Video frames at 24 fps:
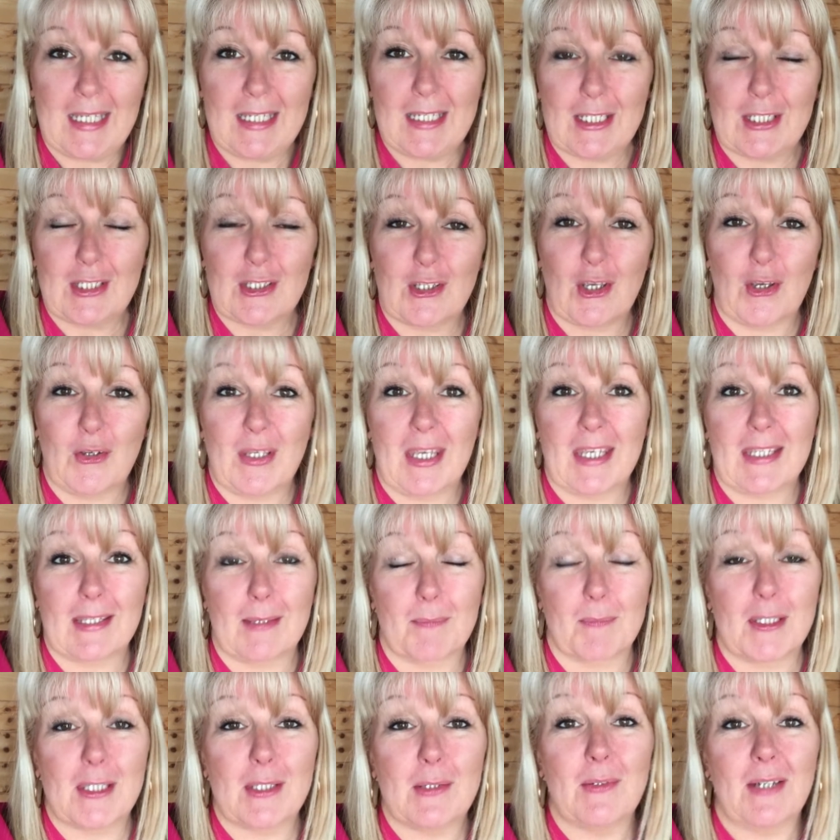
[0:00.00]
So yes,
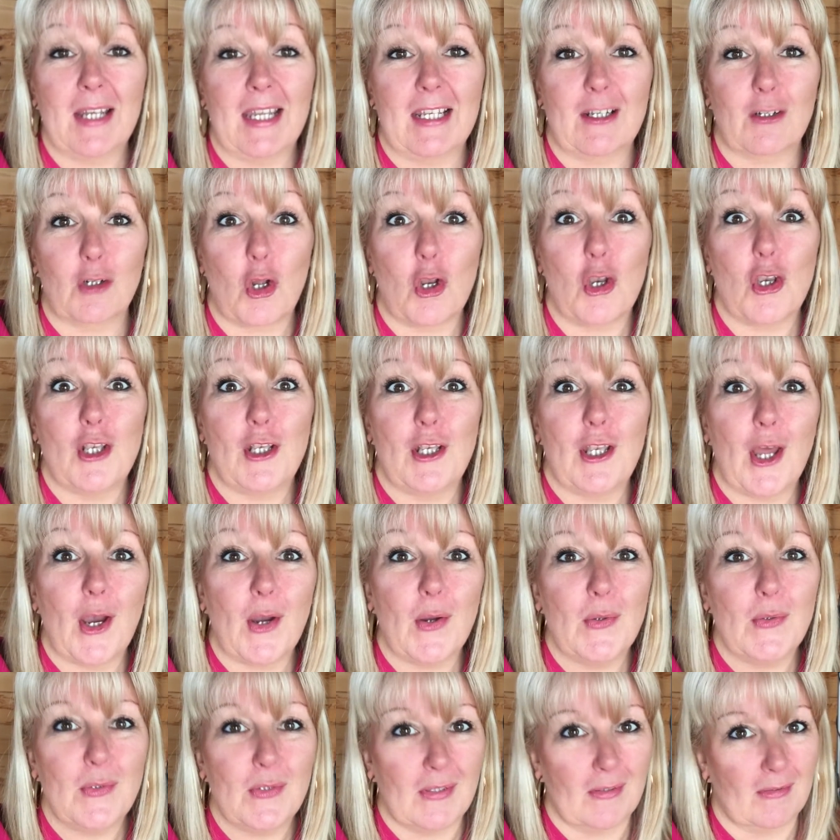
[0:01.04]
I'm still here and I've got
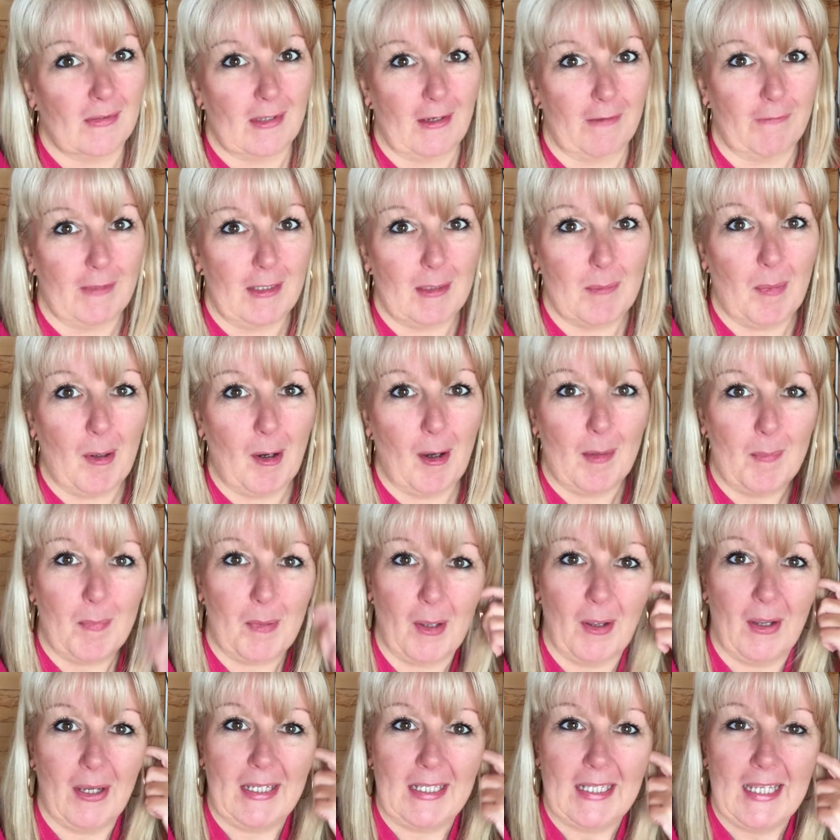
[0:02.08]
loads of stuff in the
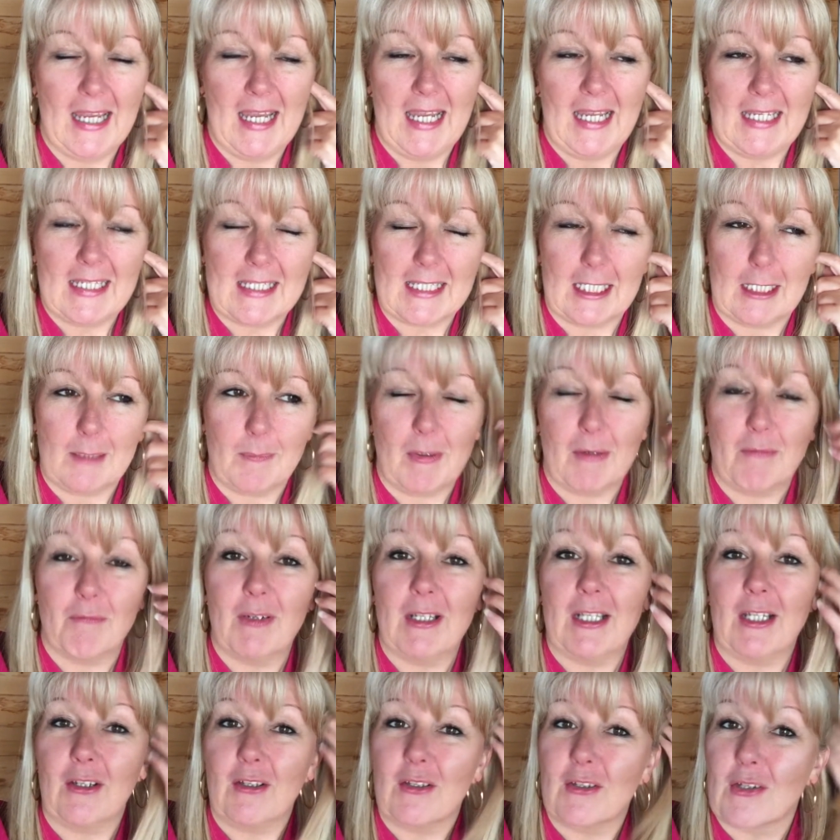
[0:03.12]
pipeline. It's going to be a
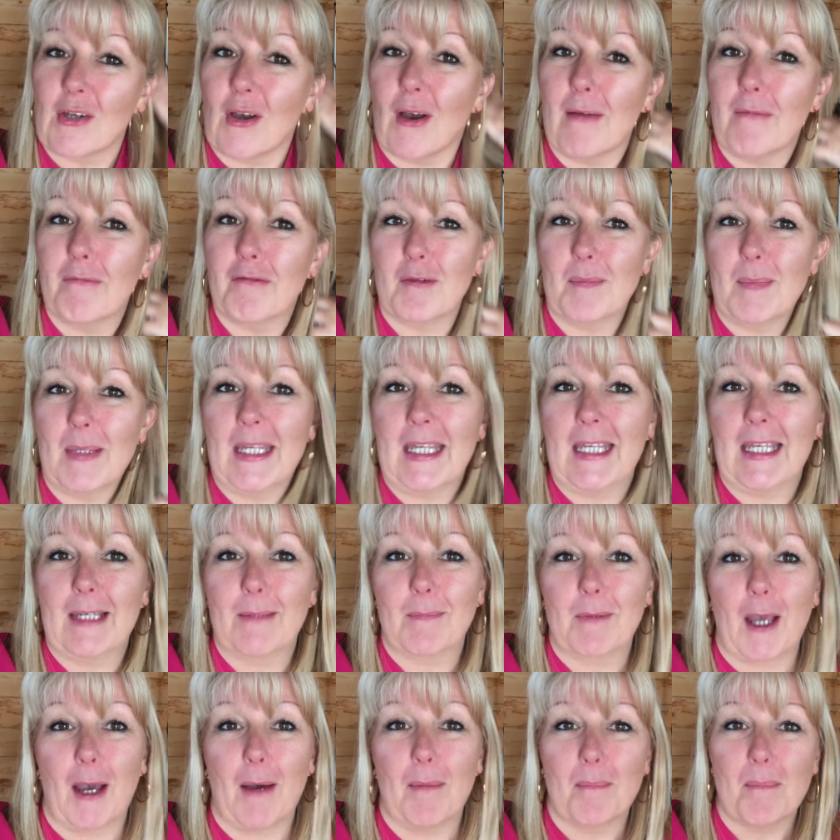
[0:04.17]
really good time for
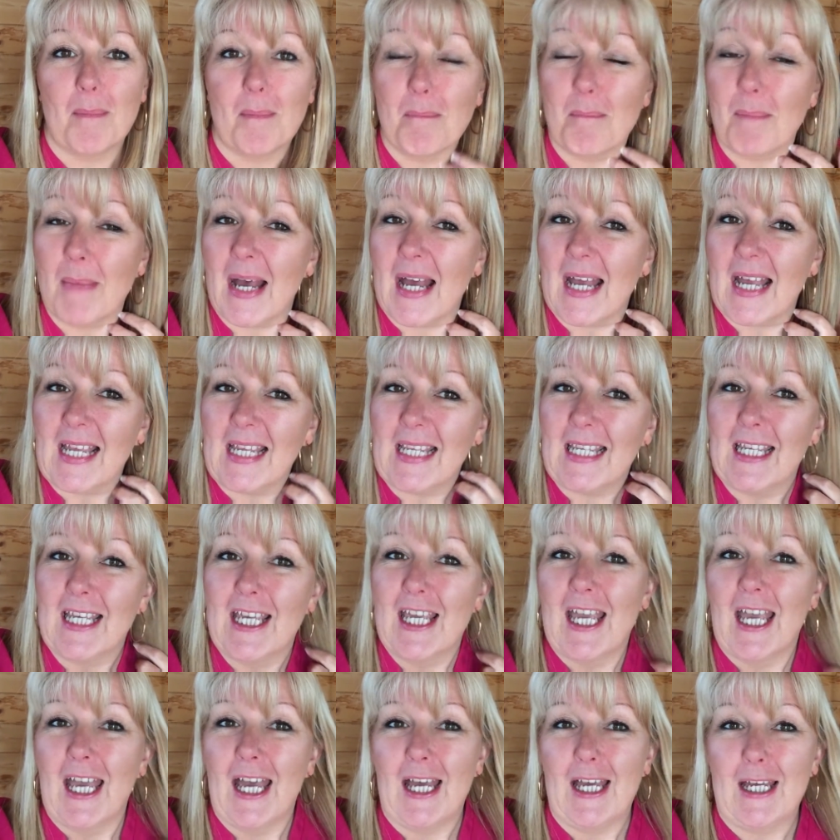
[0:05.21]
me come May,
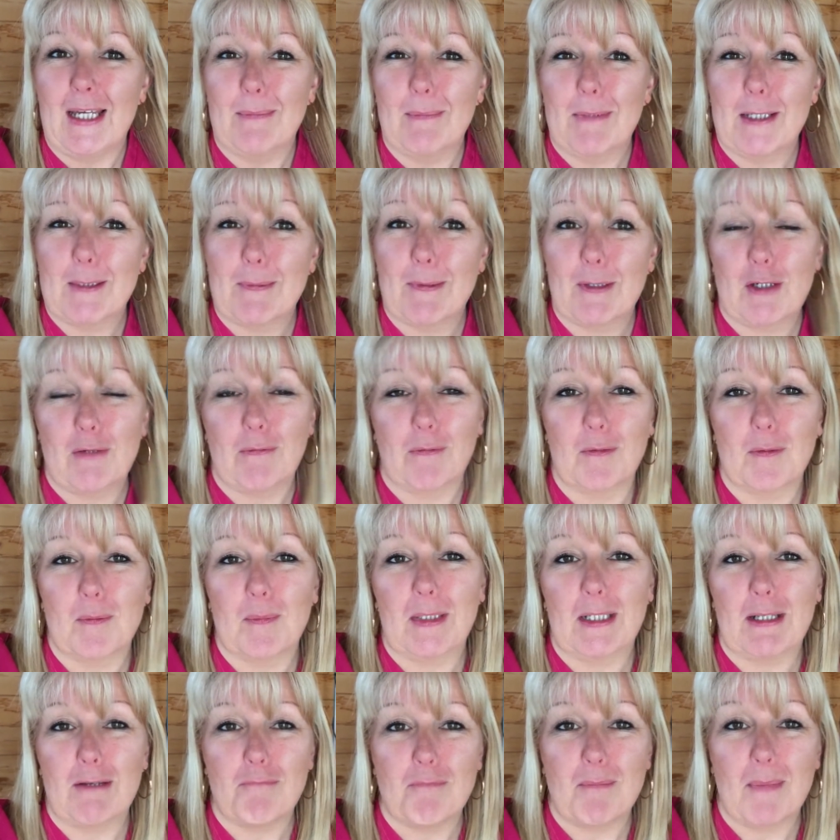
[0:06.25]
especially from the
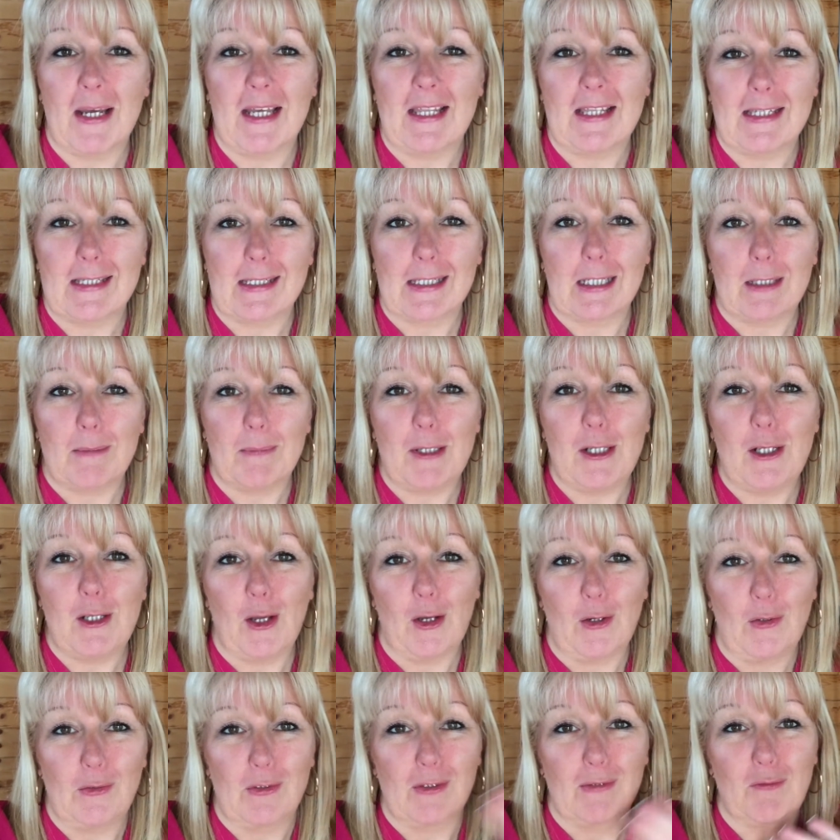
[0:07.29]
middle of May. There's going to be
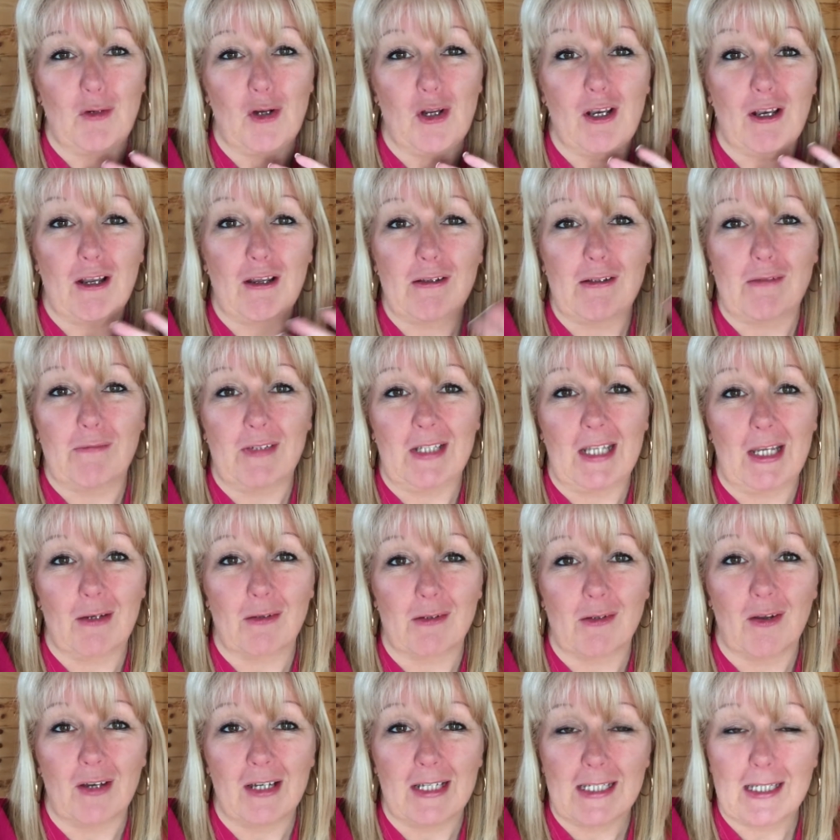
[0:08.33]
loads. I've got loads of
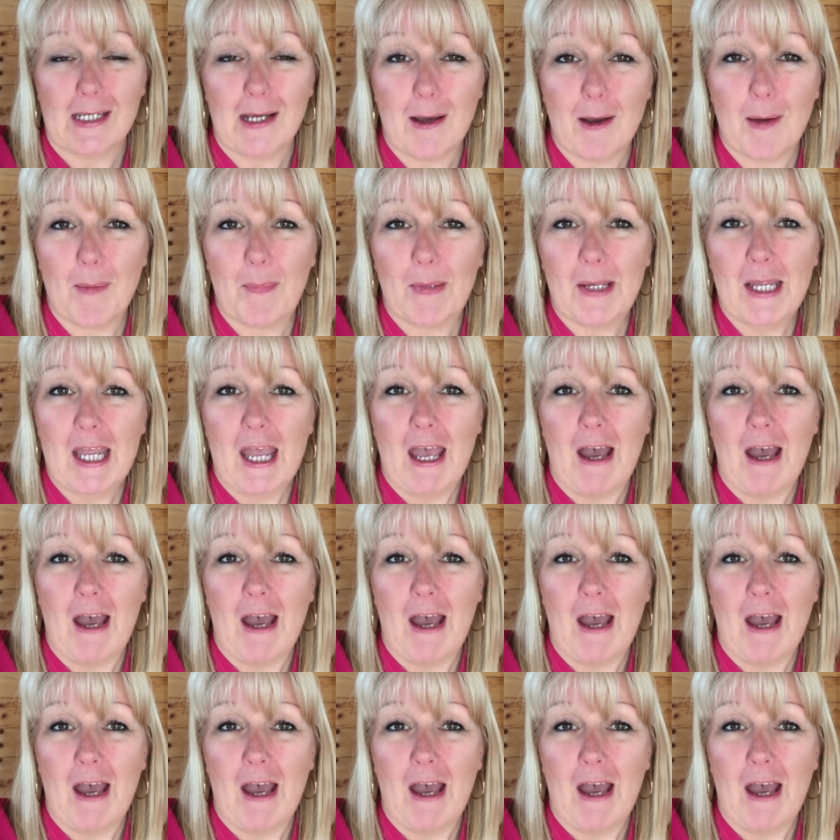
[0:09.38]
videos lined up.